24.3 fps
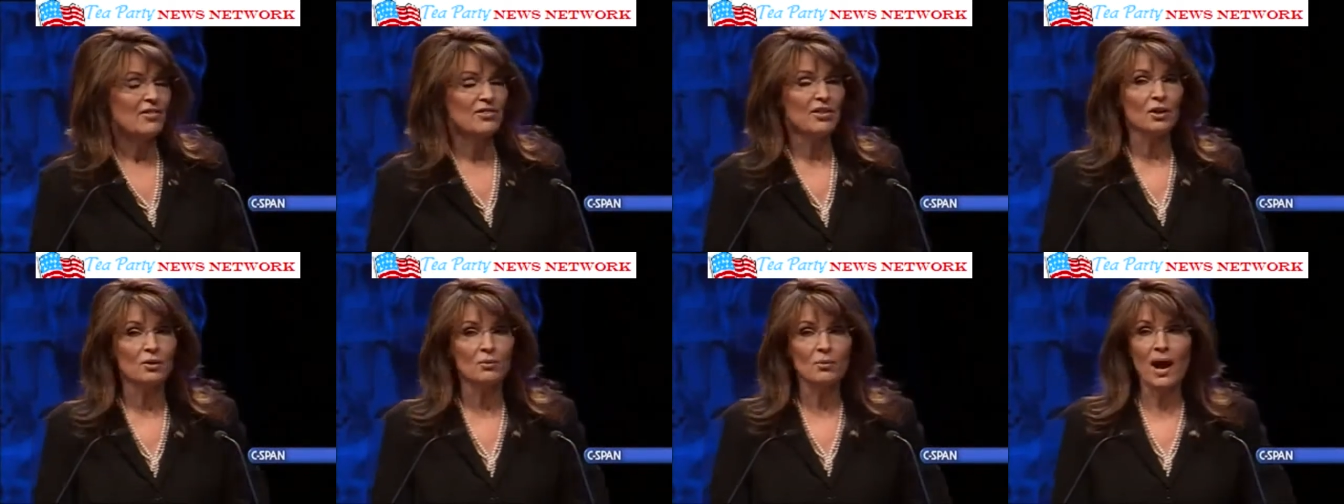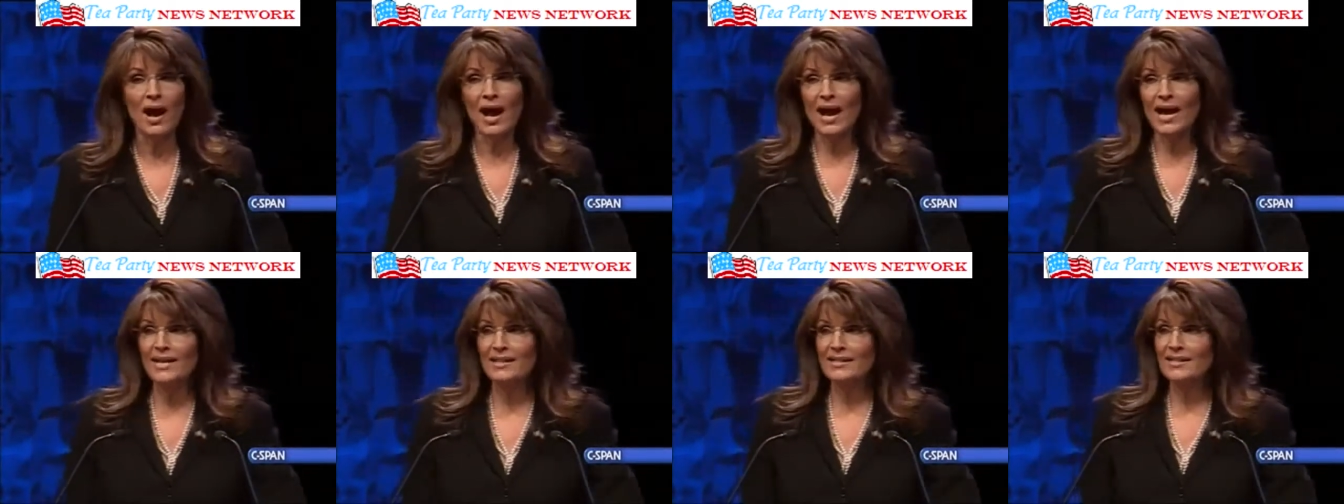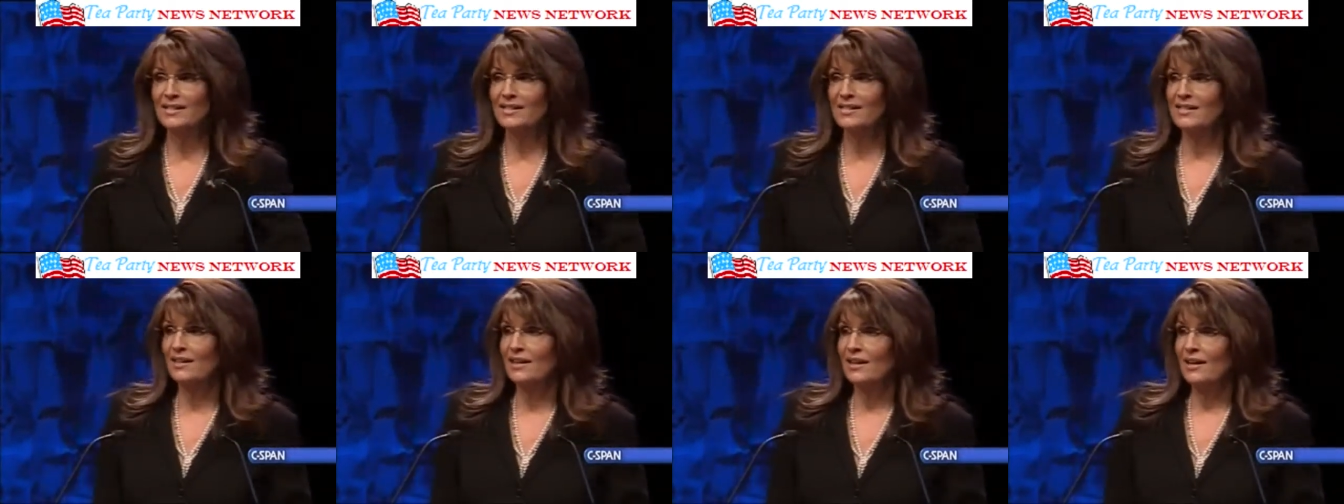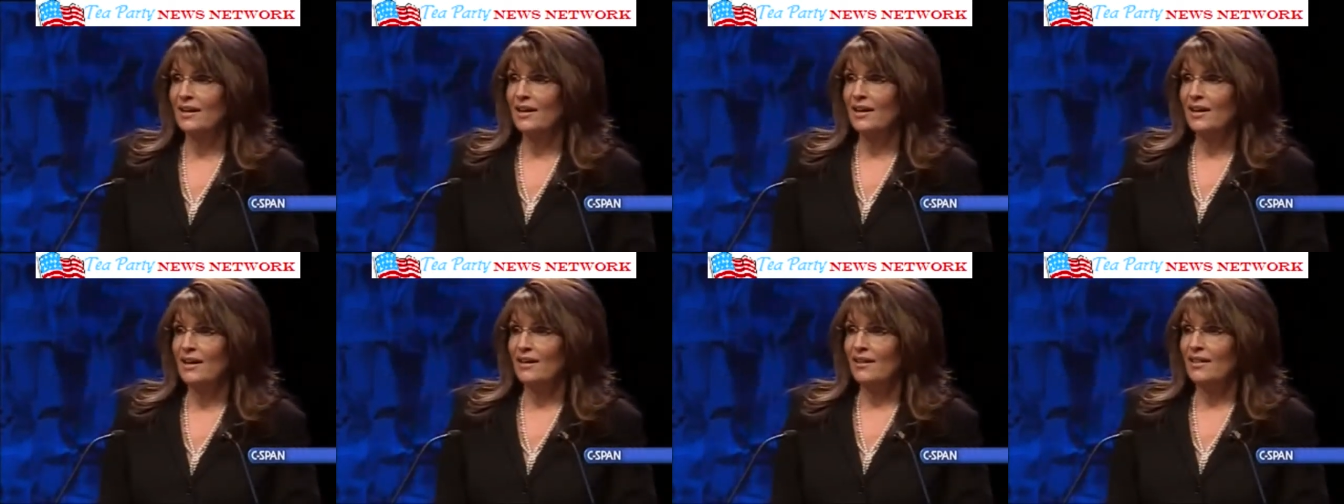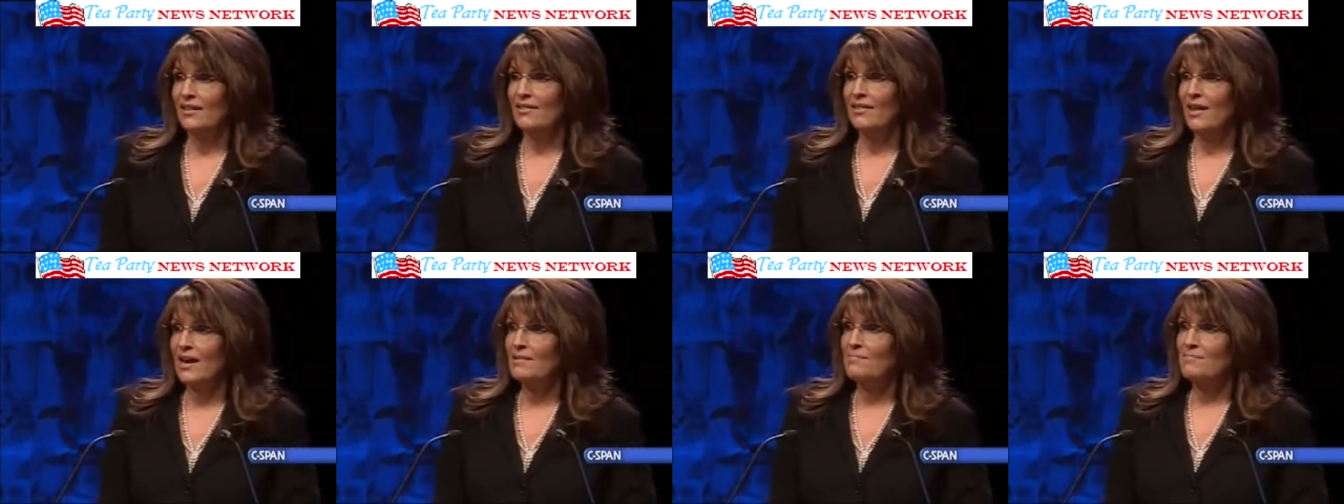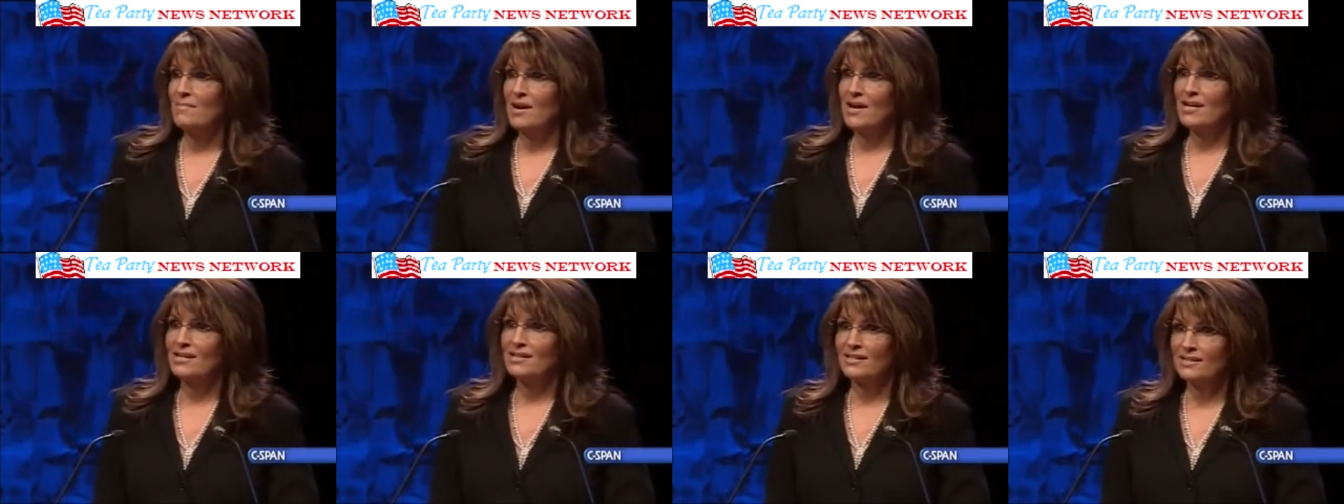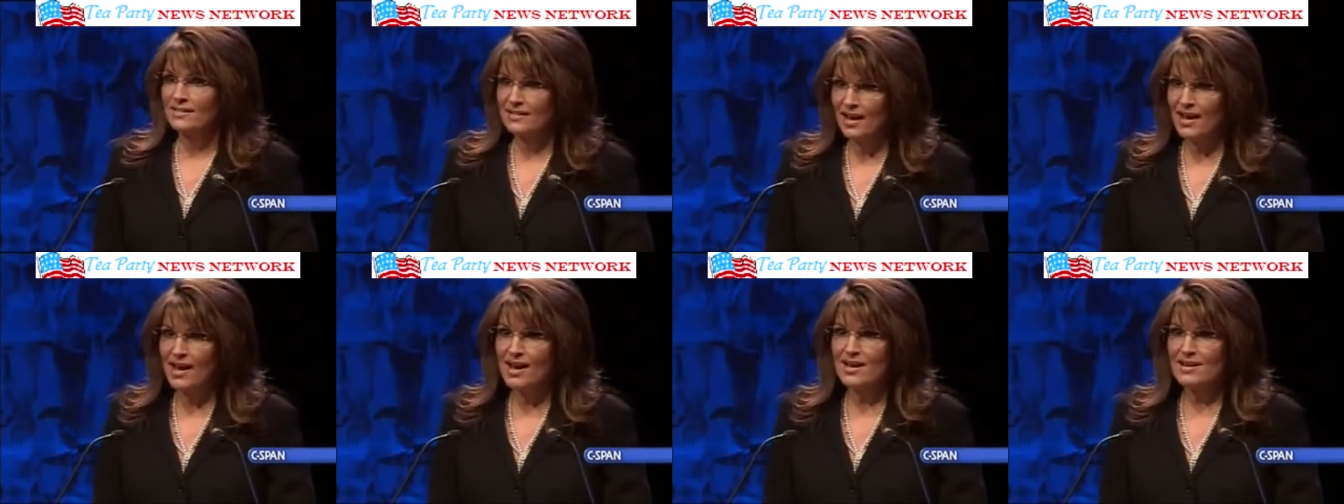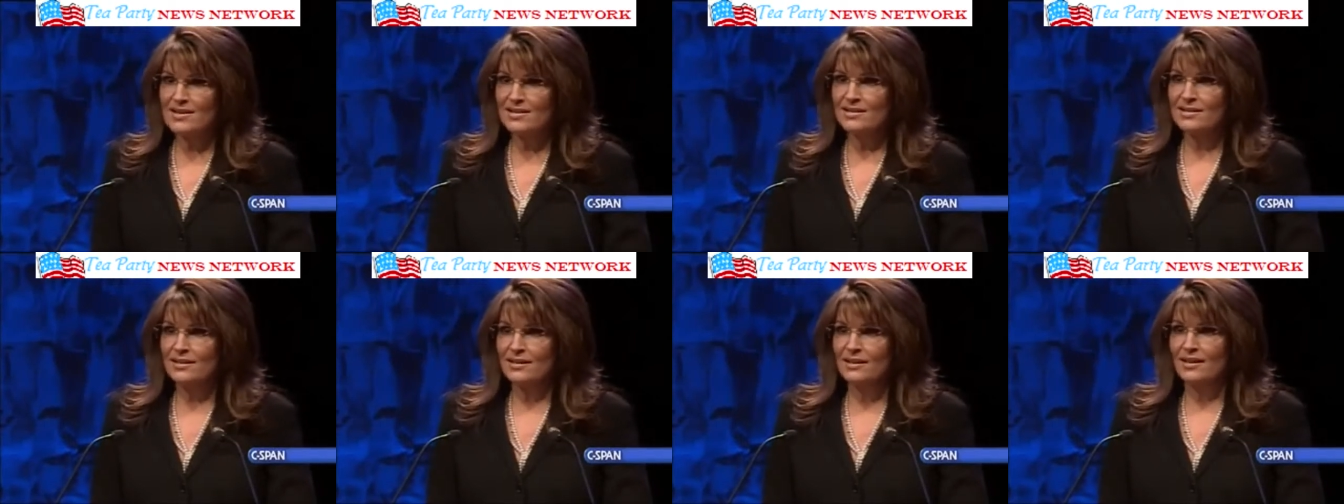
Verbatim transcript: The rights that my son